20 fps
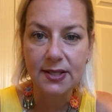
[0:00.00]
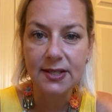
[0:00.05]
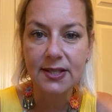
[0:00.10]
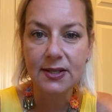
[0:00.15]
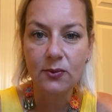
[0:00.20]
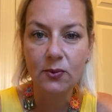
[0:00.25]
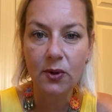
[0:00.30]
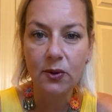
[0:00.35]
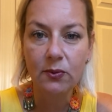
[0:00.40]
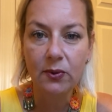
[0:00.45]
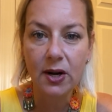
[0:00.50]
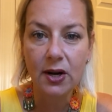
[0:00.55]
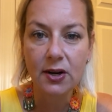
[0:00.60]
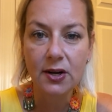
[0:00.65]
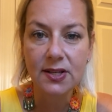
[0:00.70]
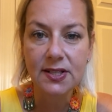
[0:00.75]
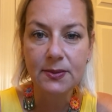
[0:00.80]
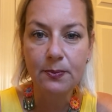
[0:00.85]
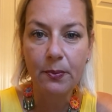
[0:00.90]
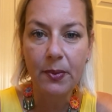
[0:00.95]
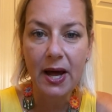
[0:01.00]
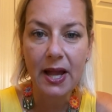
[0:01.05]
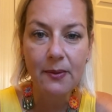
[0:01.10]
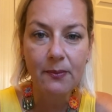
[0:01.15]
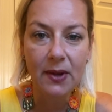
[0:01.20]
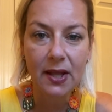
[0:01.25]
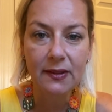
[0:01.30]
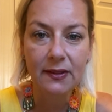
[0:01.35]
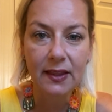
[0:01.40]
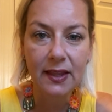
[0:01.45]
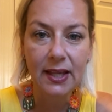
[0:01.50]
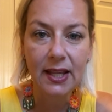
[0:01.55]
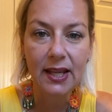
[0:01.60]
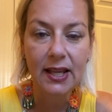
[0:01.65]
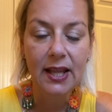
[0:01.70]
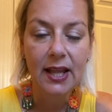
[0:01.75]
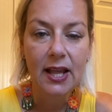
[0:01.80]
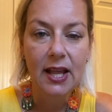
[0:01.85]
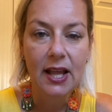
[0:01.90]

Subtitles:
So we'll rehearse bi-weekly